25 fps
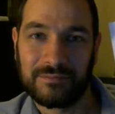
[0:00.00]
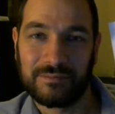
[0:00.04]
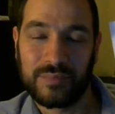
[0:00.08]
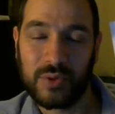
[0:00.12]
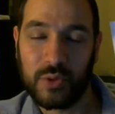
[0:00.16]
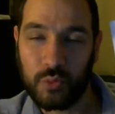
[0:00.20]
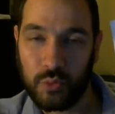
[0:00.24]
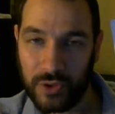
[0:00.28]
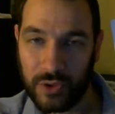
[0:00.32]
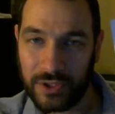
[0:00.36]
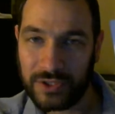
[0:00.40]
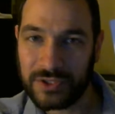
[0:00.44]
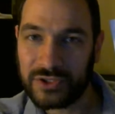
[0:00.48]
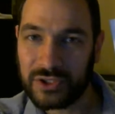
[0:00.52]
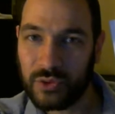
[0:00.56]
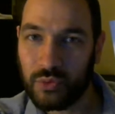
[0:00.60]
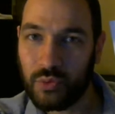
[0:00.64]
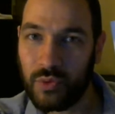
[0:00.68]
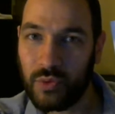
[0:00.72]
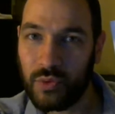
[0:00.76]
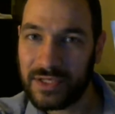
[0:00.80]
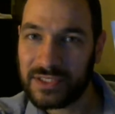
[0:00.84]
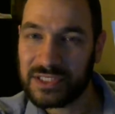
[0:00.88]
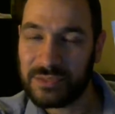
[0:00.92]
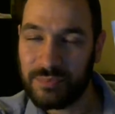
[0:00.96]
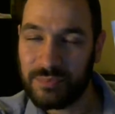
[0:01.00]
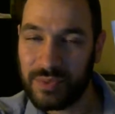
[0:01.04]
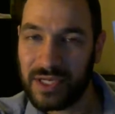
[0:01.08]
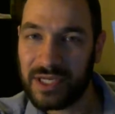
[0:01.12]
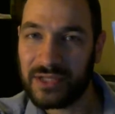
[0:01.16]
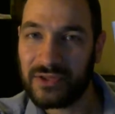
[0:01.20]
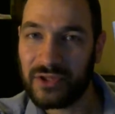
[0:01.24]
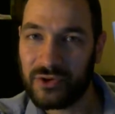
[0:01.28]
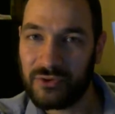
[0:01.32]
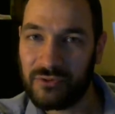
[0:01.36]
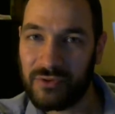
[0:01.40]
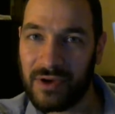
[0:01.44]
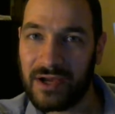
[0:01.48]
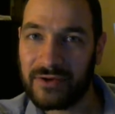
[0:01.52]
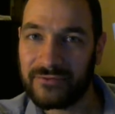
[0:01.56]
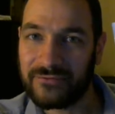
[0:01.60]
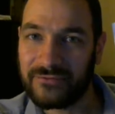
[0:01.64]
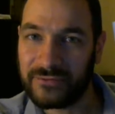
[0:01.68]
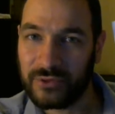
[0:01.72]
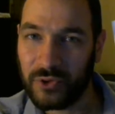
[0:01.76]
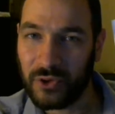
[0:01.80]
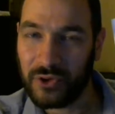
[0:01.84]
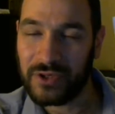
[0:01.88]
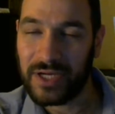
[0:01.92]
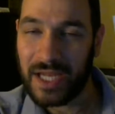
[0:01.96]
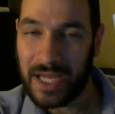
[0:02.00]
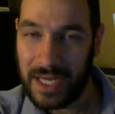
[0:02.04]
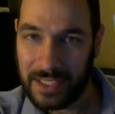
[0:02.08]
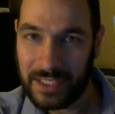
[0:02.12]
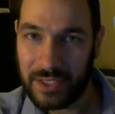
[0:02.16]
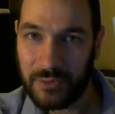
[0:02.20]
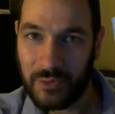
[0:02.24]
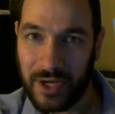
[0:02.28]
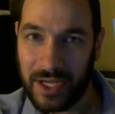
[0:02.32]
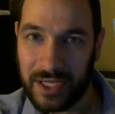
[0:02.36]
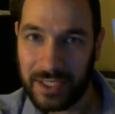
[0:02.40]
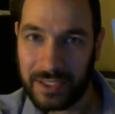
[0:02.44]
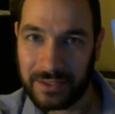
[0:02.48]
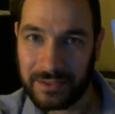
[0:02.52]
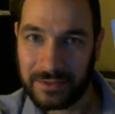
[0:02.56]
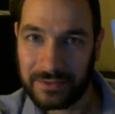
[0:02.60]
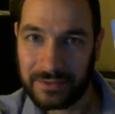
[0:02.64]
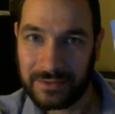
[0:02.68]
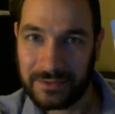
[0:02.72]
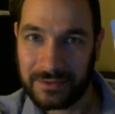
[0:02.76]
But wouldn't you want to be on the ground floor anyway?